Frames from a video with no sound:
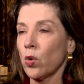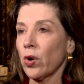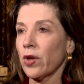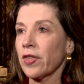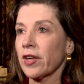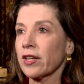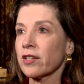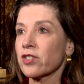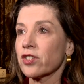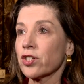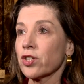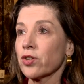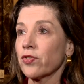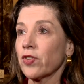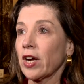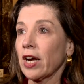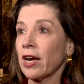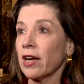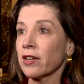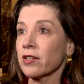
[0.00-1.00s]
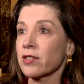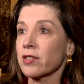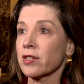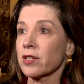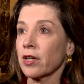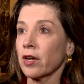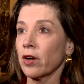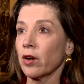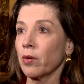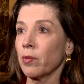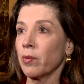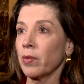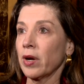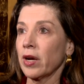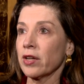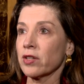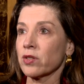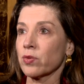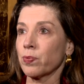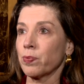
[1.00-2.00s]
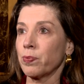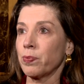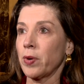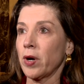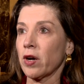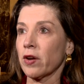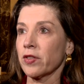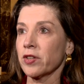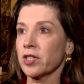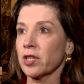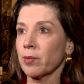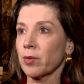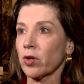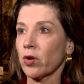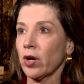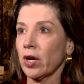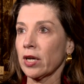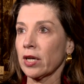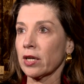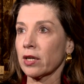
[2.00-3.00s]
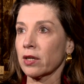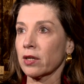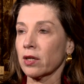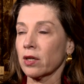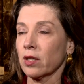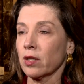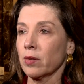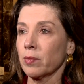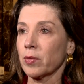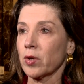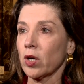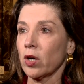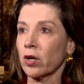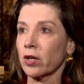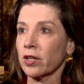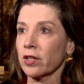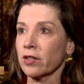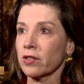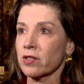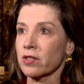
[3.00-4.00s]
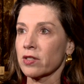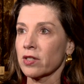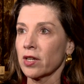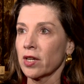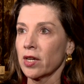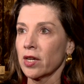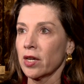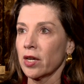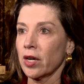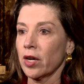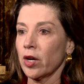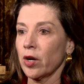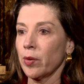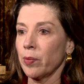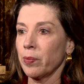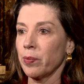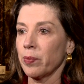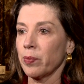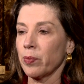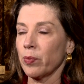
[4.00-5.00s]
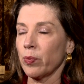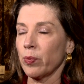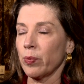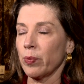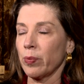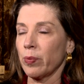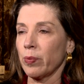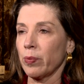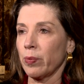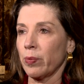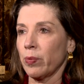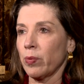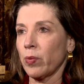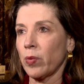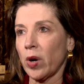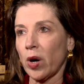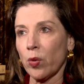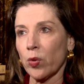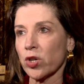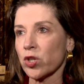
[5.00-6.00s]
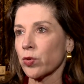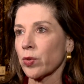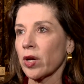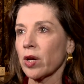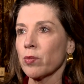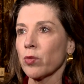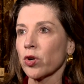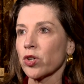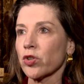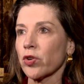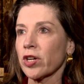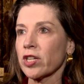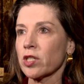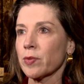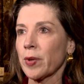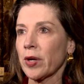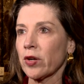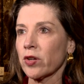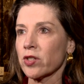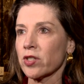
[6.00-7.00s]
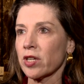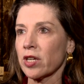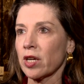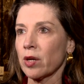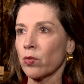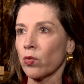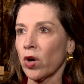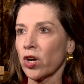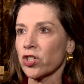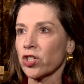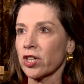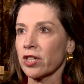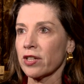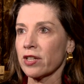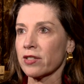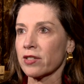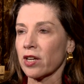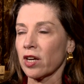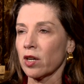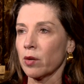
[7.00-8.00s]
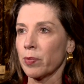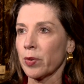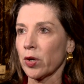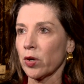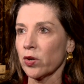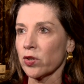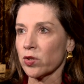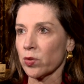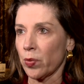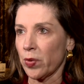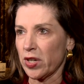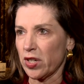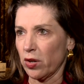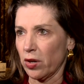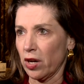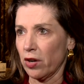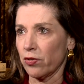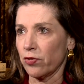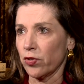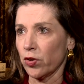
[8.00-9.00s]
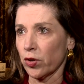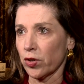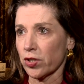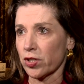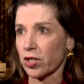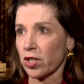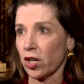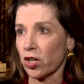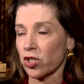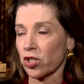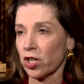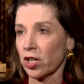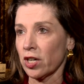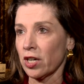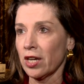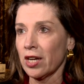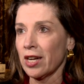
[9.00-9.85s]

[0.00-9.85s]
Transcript: Well, I think it's too fast. Um, as part of the Democratic um, caucus, um, I wish we had more transparency in rushing these kind of bills and we don't have full discussion.